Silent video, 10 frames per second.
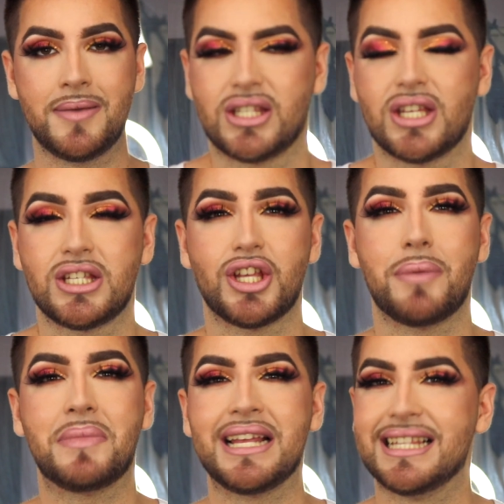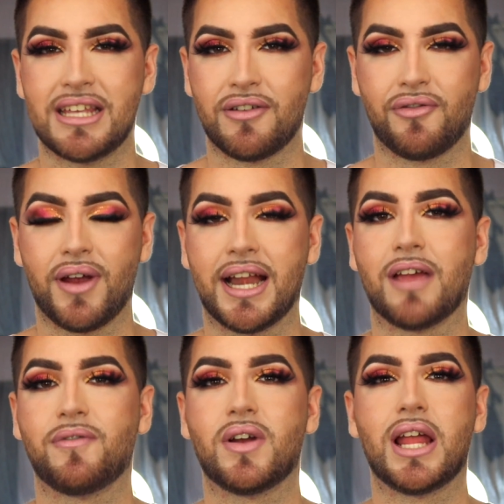It's just something different and
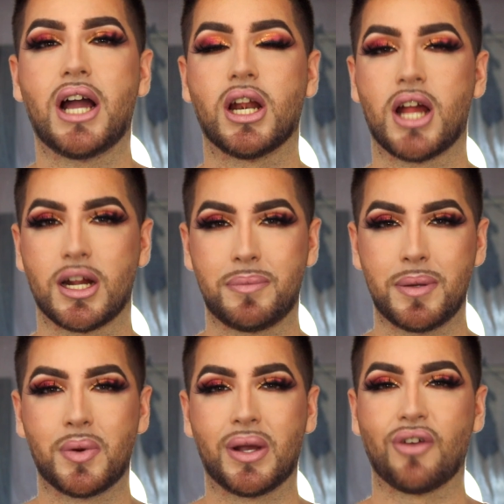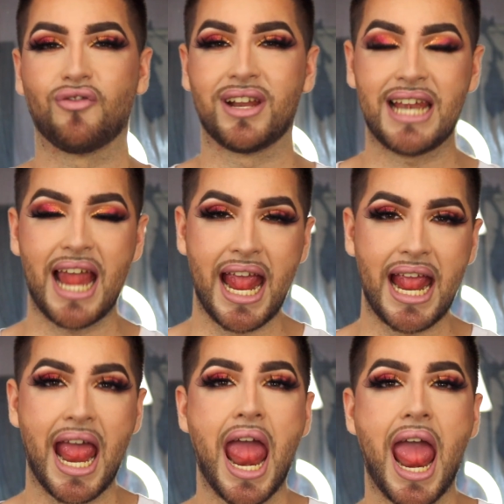I feel like a lot of people can relate